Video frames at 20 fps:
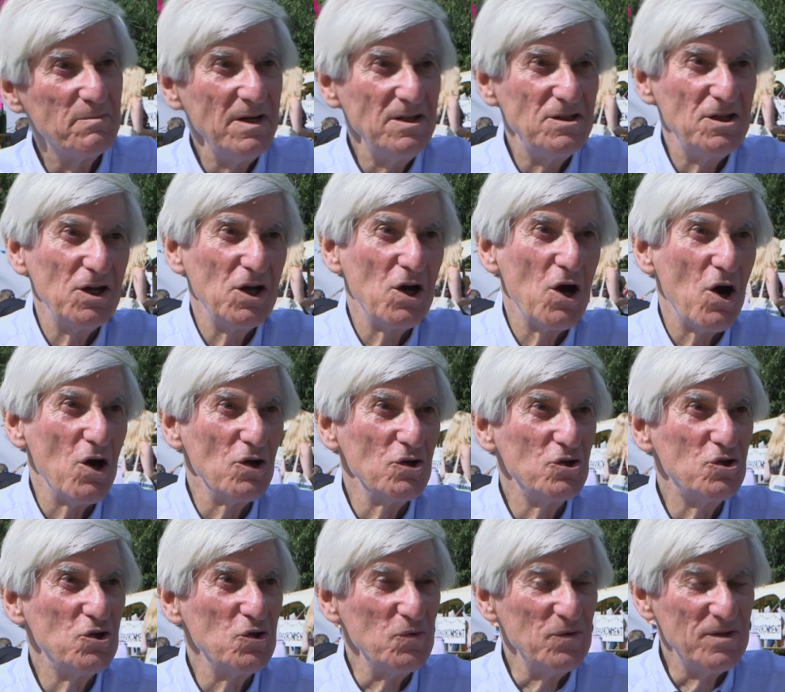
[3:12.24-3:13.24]
meeting
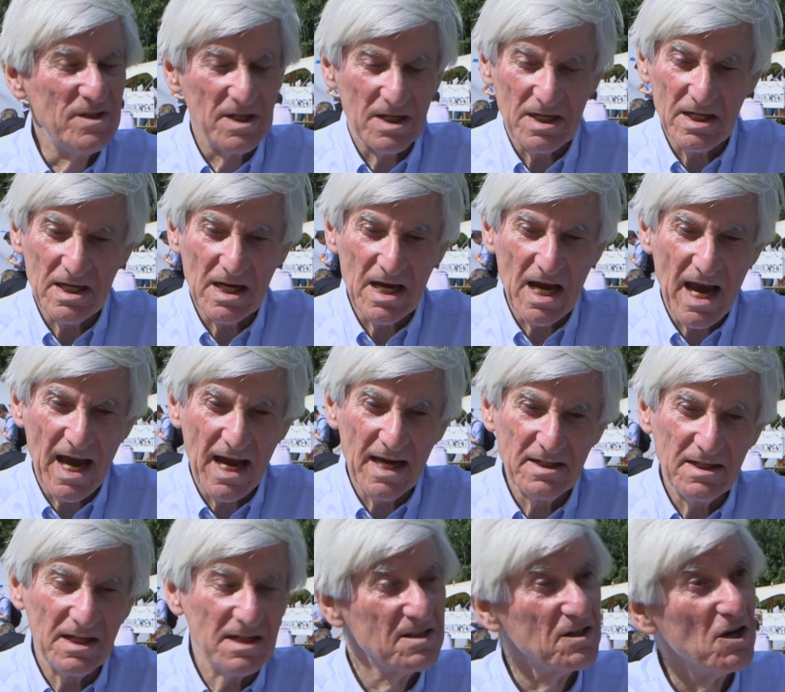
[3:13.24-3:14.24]
on Tuesday,
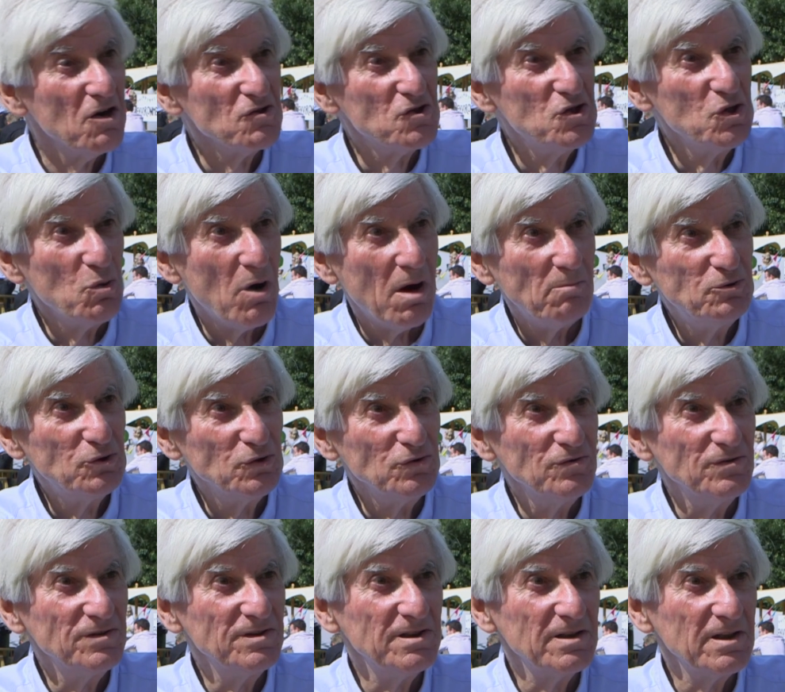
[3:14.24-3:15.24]
and it's got 2
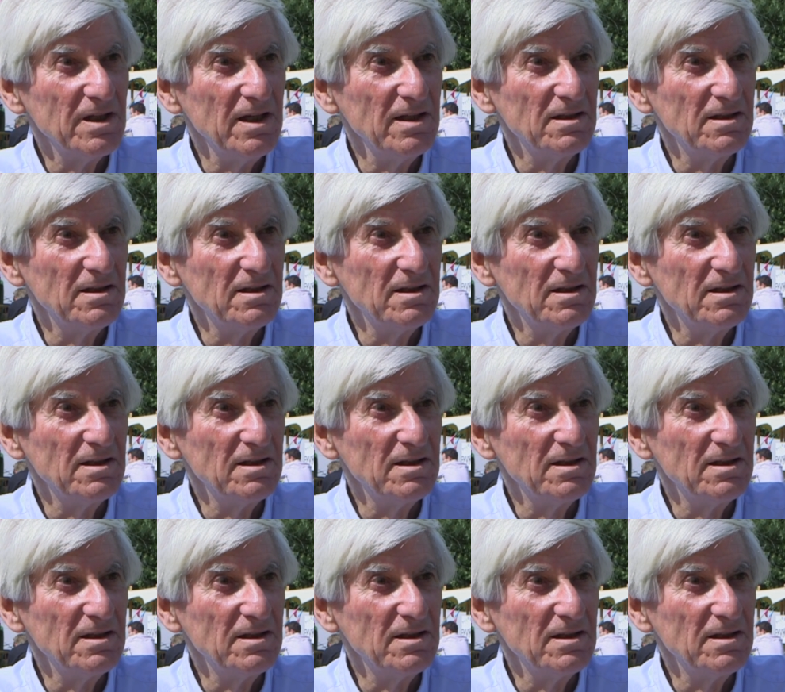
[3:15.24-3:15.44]
options.